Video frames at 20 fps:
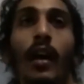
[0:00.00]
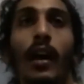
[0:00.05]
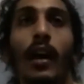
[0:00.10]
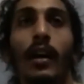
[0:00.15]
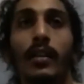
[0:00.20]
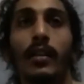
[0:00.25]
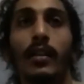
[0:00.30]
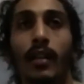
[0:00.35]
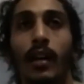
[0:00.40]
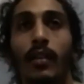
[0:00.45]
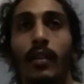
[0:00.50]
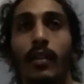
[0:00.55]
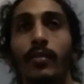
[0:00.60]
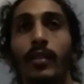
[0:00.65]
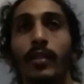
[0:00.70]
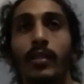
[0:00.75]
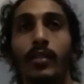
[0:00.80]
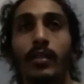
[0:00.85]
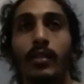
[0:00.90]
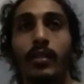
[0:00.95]
I I
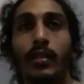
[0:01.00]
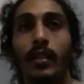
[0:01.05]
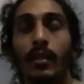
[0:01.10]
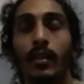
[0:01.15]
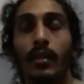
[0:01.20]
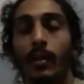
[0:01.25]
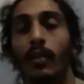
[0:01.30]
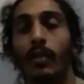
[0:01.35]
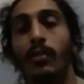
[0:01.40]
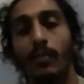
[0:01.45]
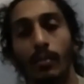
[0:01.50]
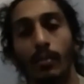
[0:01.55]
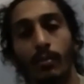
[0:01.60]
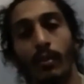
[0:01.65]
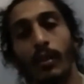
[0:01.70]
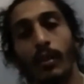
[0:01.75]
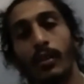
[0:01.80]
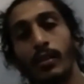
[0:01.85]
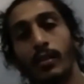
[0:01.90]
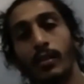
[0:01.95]
always see like my older
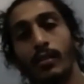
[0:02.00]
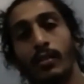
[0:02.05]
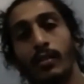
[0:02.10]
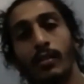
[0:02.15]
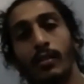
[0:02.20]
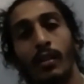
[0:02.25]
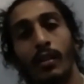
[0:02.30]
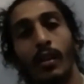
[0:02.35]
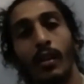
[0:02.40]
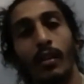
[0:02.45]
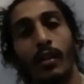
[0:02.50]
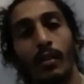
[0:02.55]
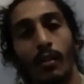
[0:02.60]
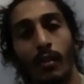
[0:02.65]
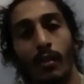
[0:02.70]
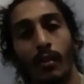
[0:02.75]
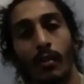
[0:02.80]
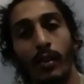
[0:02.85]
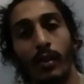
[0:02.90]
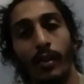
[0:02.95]
brothers you
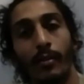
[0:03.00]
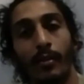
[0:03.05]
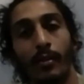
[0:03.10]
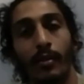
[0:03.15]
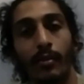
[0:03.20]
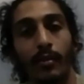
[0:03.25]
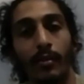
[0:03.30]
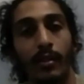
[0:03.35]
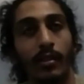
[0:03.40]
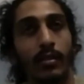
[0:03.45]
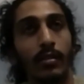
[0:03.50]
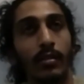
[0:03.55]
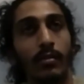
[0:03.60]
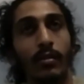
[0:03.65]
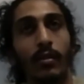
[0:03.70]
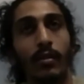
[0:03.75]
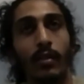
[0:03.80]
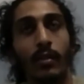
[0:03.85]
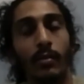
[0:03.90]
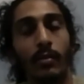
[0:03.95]
know, they would always, you
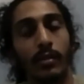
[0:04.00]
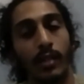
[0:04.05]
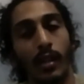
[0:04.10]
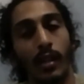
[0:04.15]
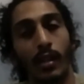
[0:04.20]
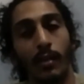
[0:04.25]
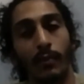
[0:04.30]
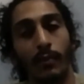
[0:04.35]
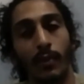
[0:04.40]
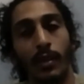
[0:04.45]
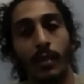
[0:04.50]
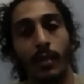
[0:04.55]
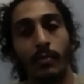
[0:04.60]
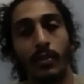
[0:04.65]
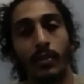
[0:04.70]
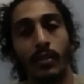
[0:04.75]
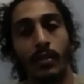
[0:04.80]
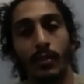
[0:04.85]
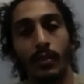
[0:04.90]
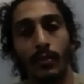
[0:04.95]
know, they would stand up for
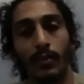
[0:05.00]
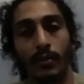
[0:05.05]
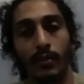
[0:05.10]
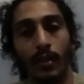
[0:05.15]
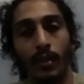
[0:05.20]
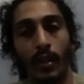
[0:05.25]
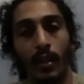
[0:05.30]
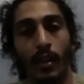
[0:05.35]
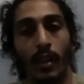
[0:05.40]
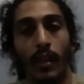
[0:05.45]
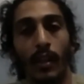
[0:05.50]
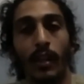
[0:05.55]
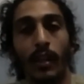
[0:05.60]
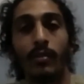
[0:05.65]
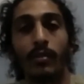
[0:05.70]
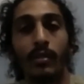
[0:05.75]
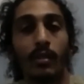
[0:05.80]
themselves and they would mm.